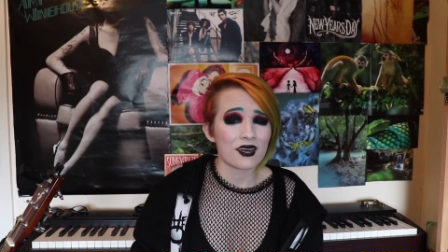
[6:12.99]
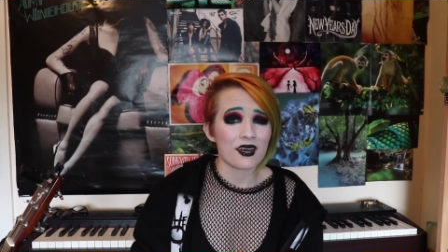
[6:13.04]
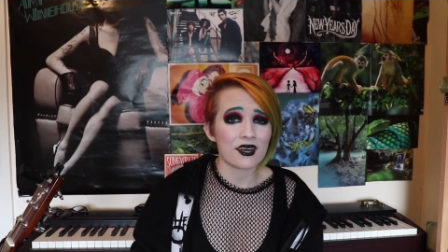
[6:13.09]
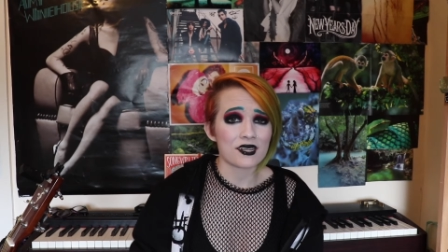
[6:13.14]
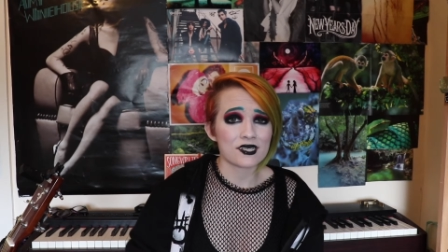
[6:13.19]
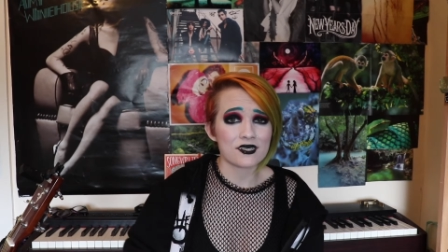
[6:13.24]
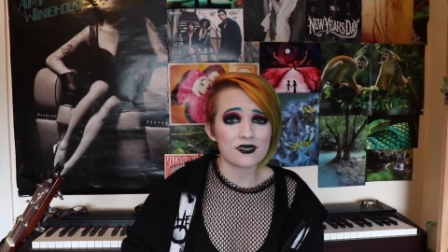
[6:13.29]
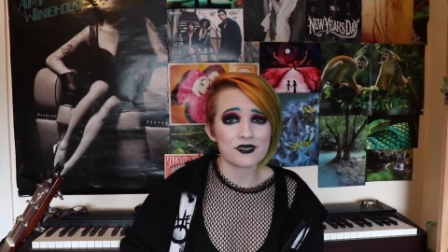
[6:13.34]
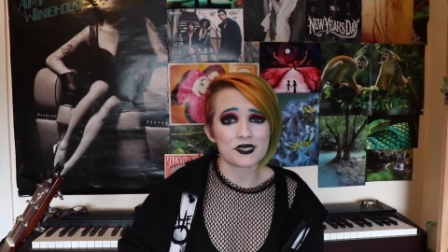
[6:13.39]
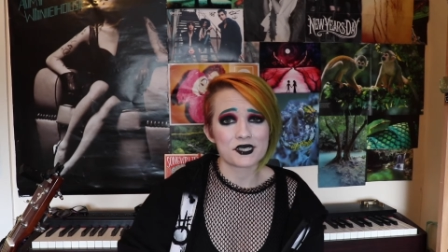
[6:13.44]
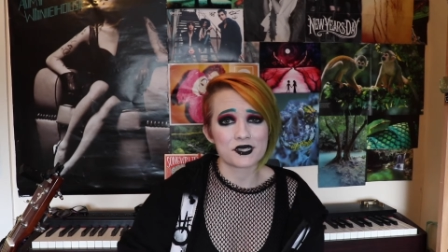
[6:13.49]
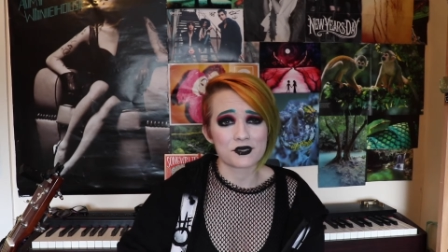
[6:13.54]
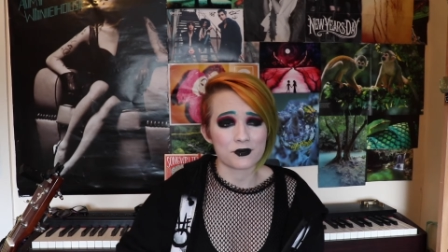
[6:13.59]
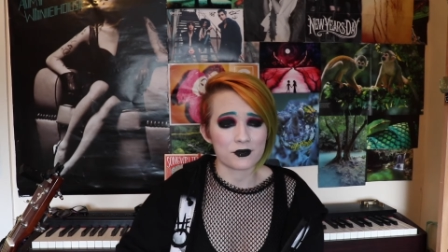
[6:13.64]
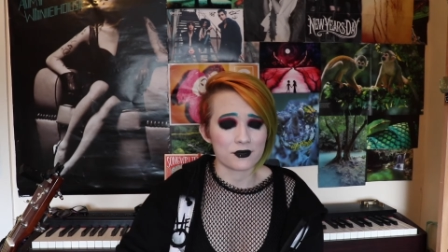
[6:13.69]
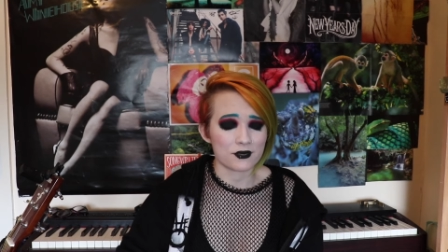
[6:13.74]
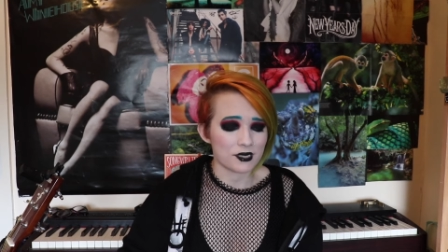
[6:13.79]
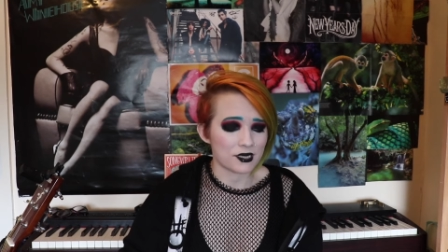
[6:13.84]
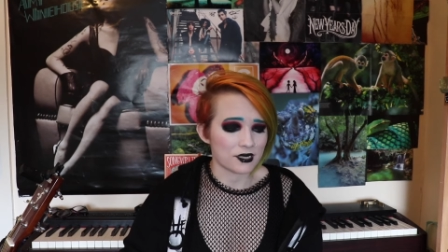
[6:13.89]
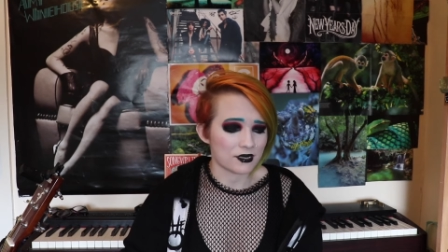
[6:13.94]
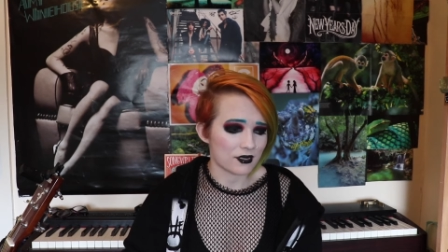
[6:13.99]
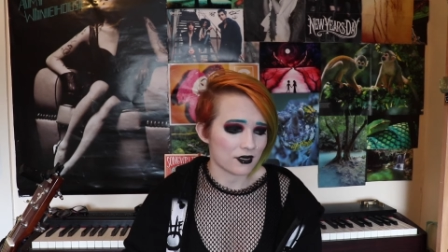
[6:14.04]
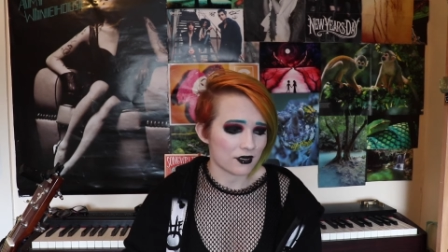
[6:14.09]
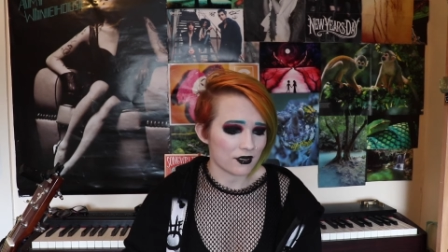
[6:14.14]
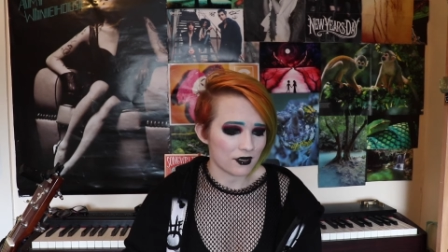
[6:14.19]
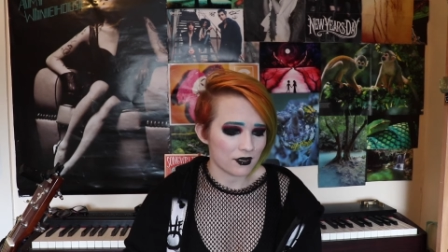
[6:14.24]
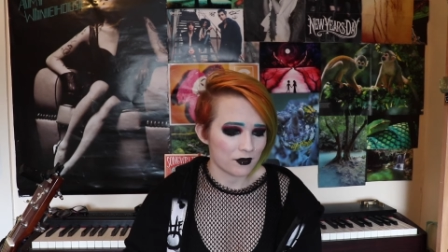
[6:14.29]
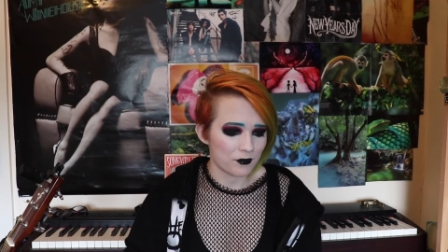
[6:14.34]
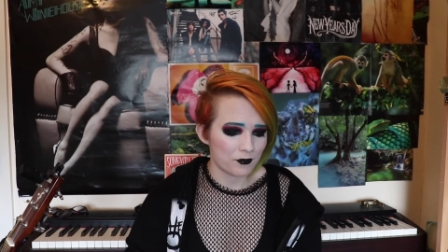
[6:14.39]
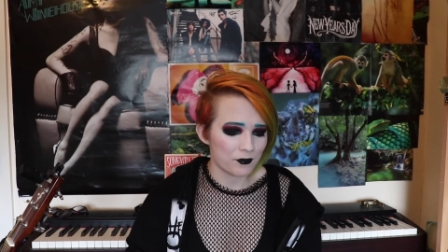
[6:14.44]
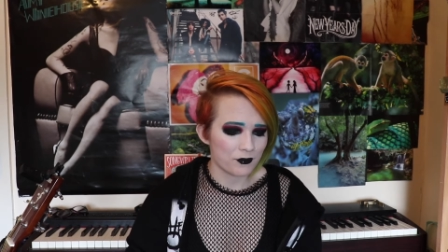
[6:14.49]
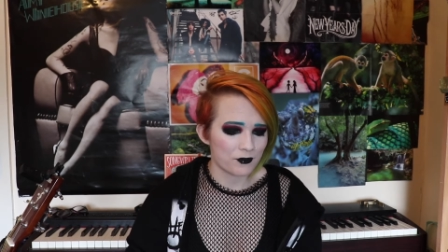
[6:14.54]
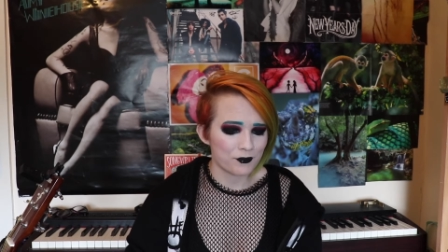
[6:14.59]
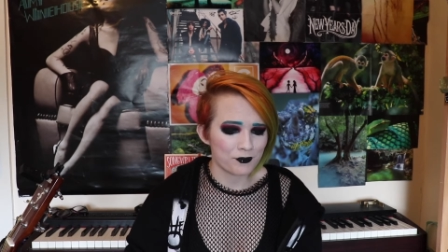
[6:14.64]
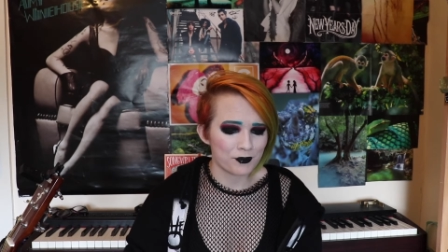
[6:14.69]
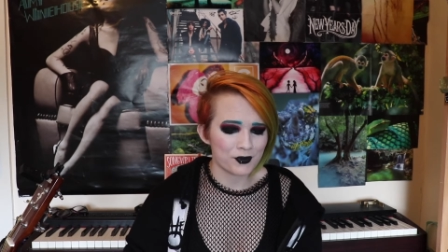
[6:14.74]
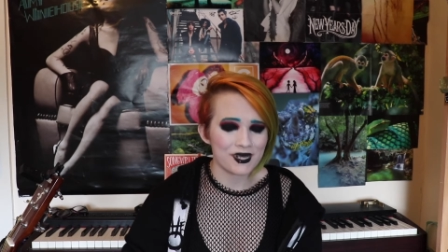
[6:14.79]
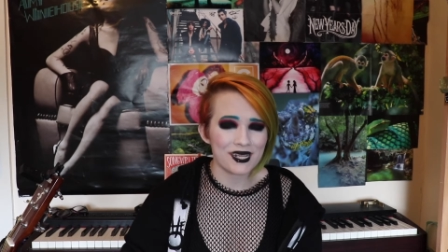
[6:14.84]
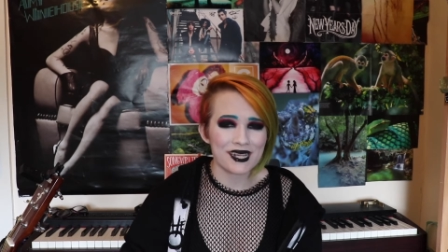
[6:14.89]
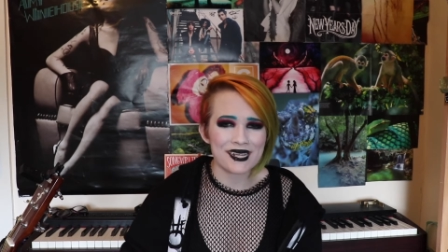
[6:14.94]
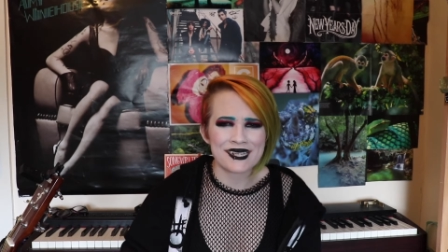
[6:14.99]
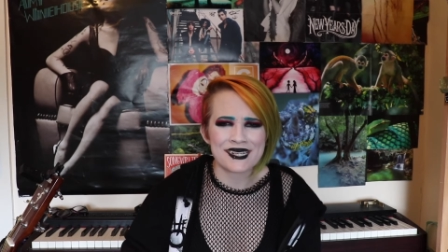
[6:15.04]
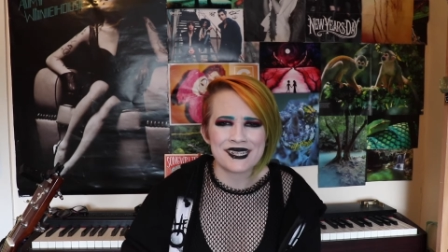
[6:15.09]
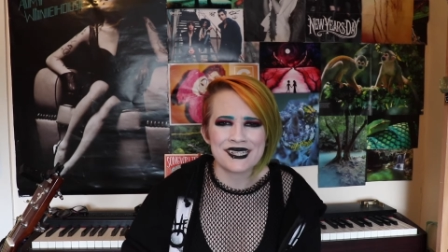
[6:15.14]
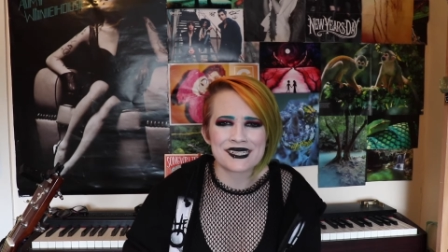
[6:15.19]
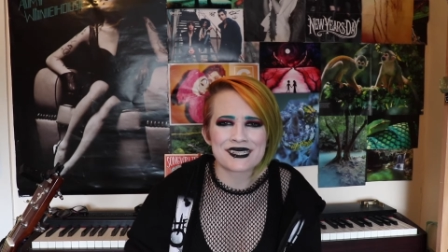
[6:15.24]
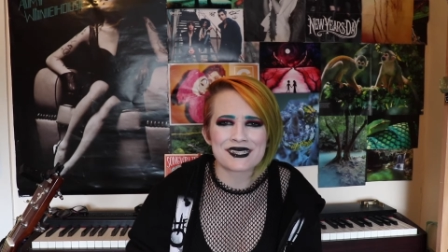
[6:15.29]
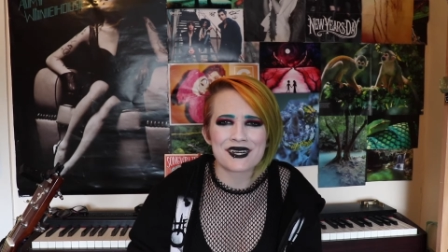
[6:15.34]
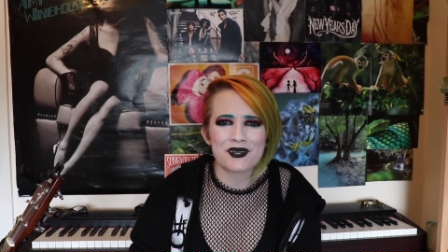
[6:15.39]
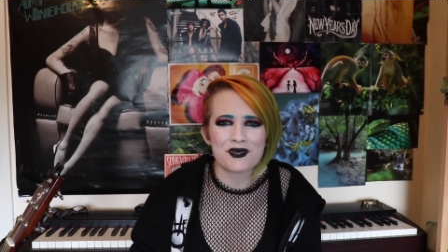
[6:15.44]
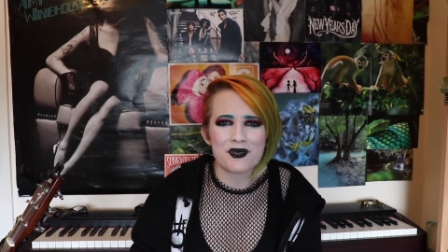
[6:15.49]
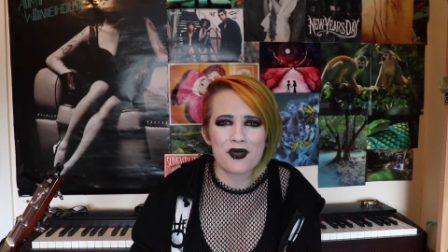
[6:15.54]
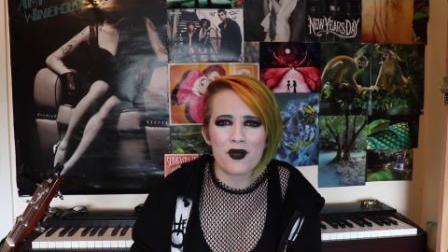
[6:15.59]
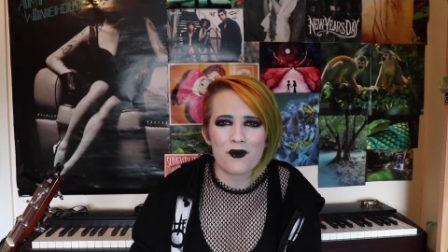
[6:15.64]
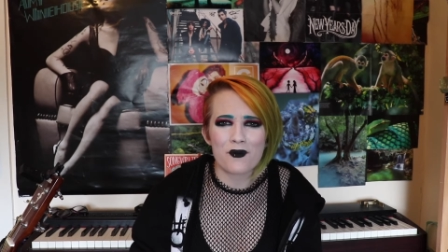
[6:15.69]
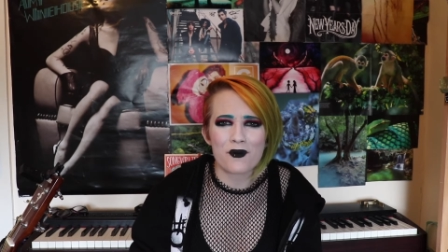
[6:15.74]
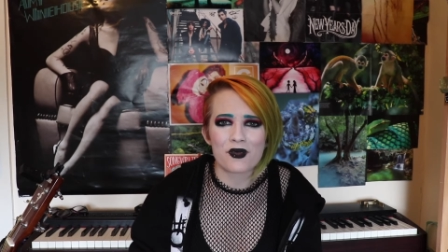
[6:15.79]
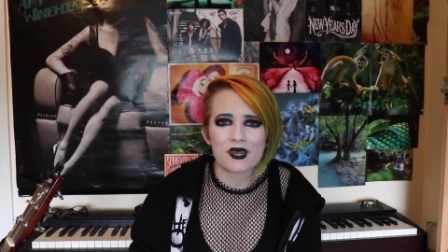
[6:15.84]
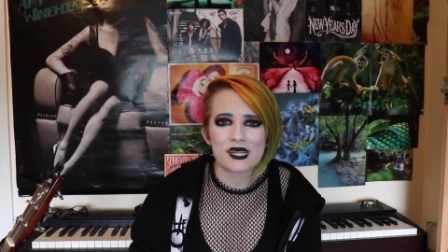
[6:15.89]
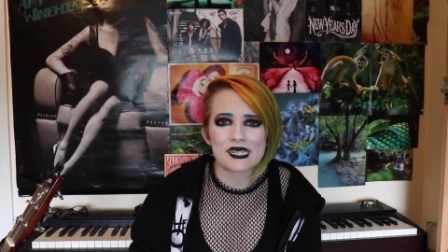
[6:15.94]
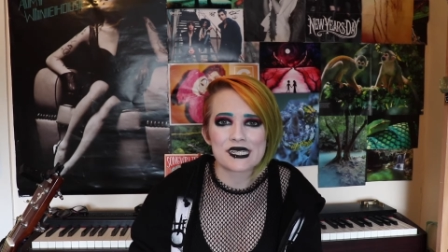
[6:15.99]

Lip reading: As long as Thor doesn't die. But like, he's got no one.